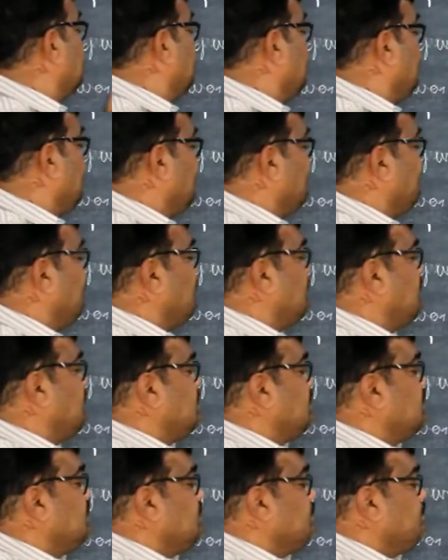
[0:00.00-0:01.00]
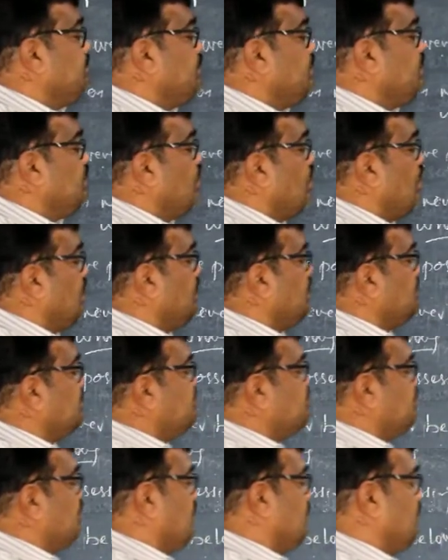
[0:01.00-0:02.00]
never
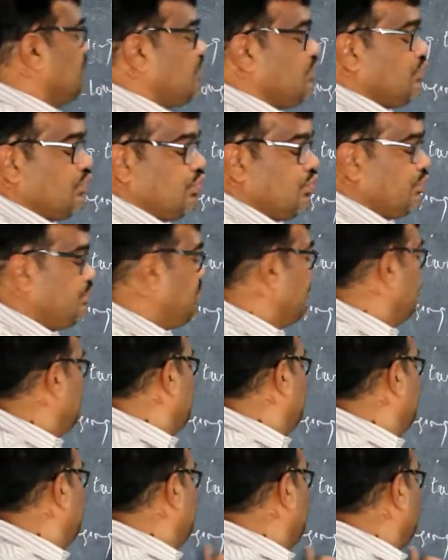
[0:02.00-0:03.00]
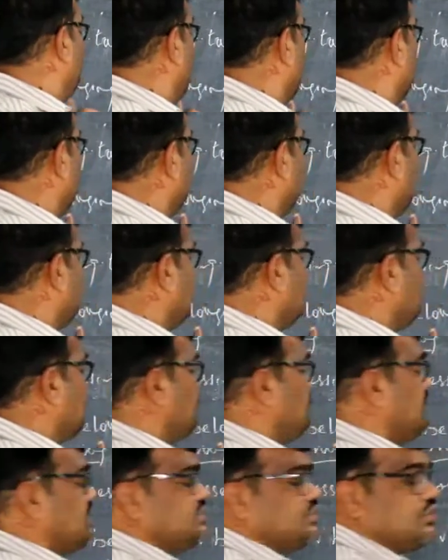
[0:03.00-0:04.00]
belonging to our group.
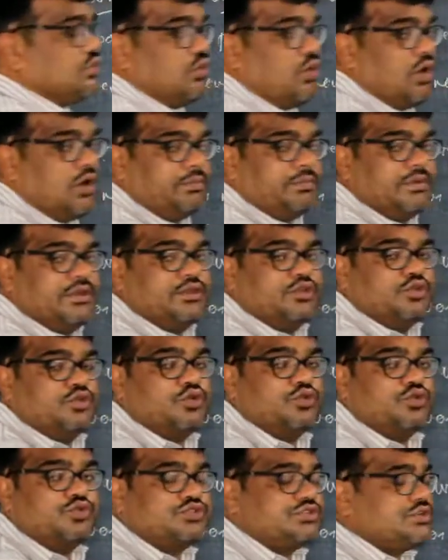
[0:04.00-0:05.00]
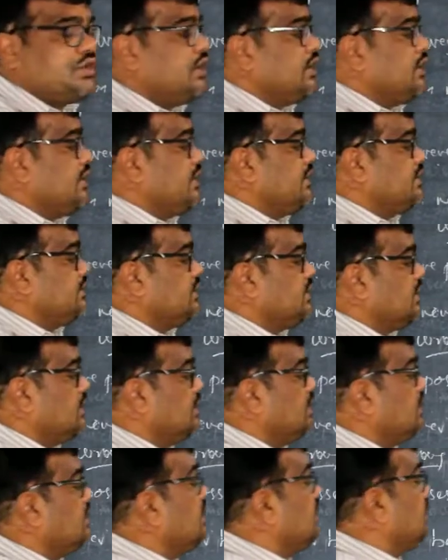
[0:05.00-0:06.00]
Belonging must not be used in
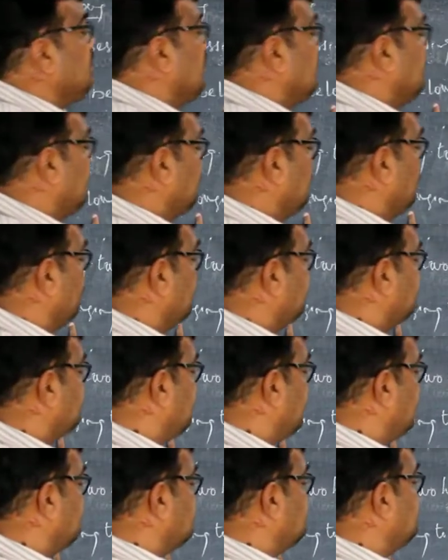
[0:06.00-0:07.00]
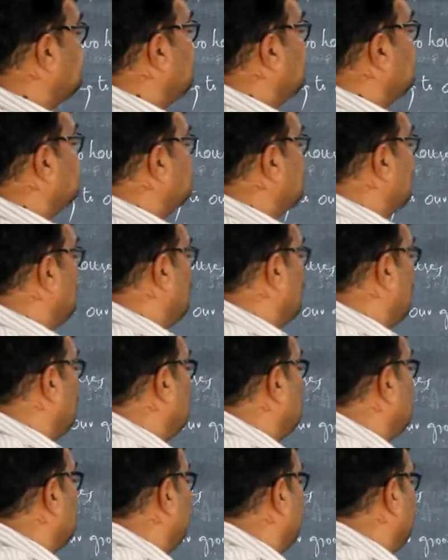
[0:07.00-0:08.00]
the continuous tense,
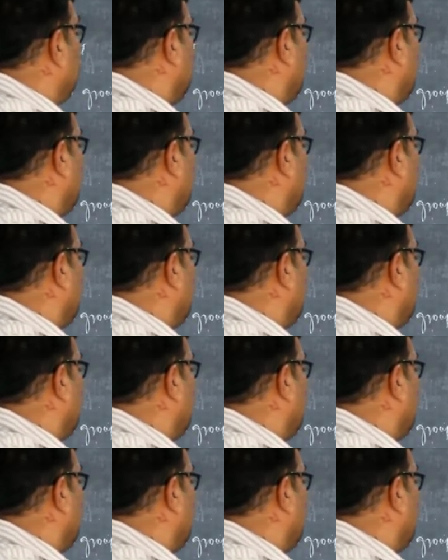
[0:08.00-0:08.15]
so we